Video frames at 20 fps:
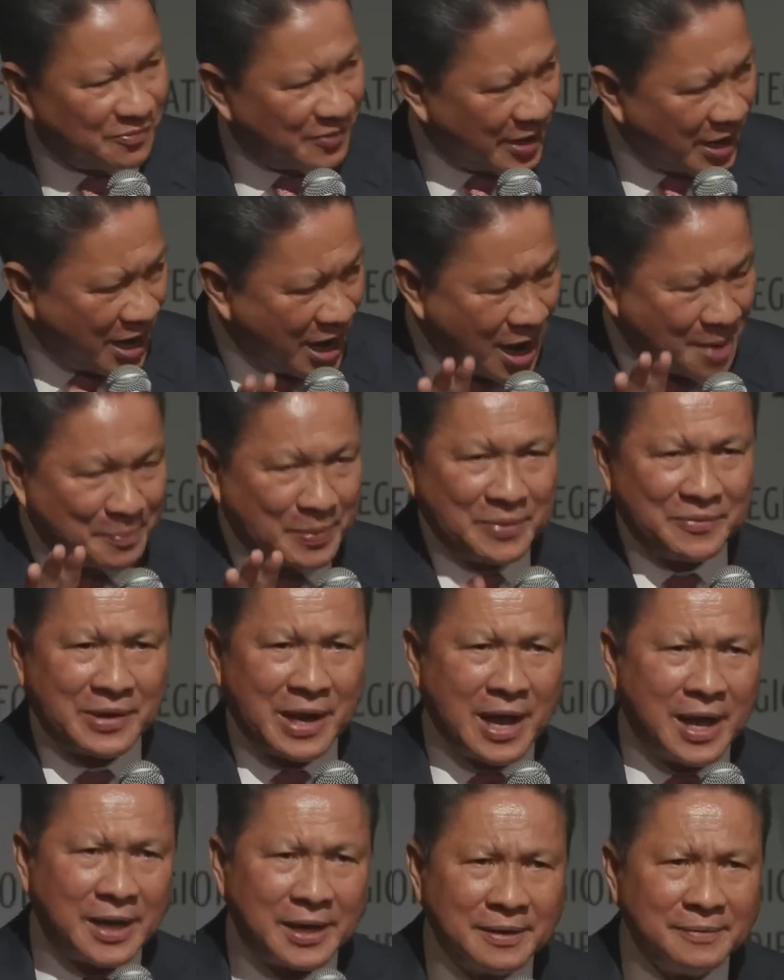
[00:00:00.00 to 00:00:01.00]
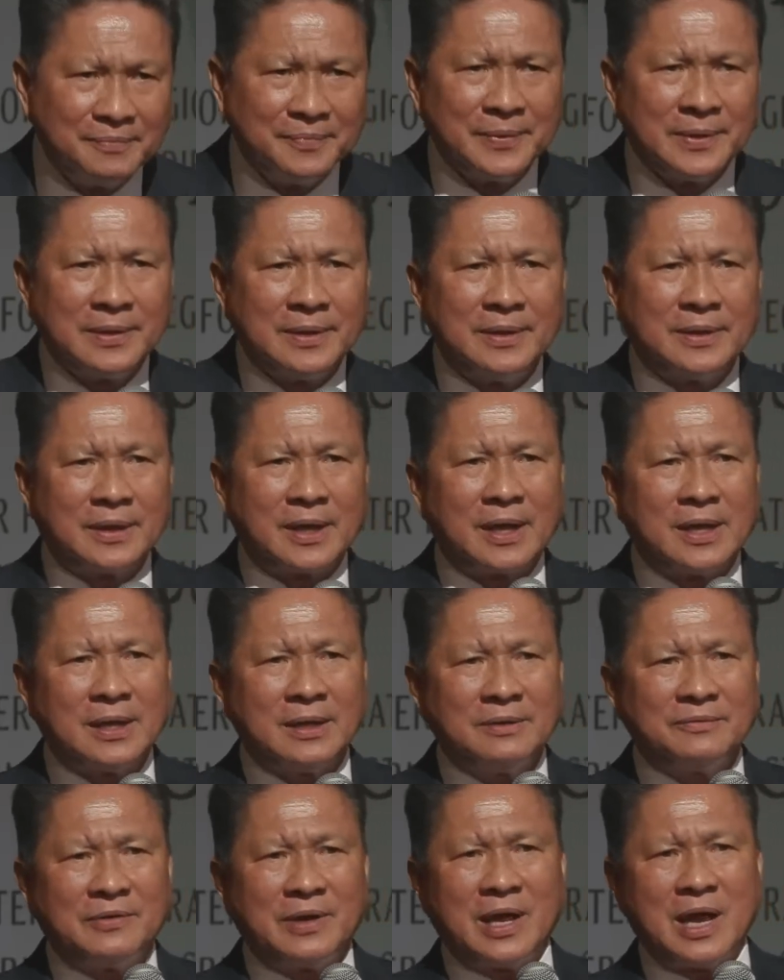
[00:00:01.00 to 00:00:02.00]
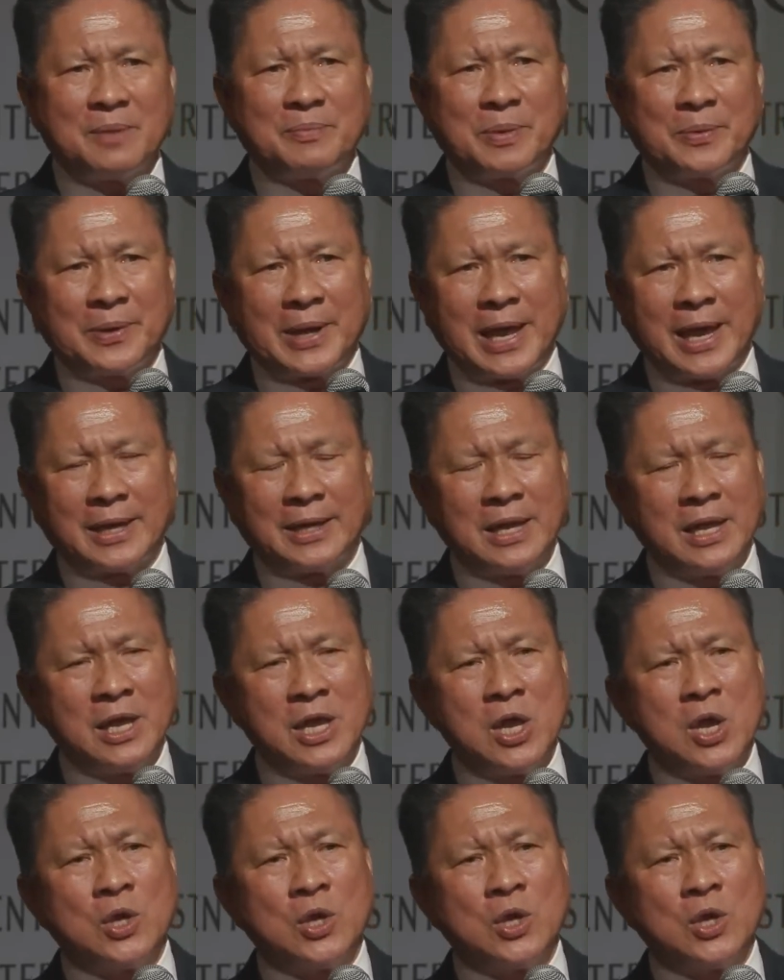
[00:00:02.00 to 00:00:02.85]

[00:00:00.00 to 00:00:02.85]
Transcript: Very happy with that. Okay, very happy with that.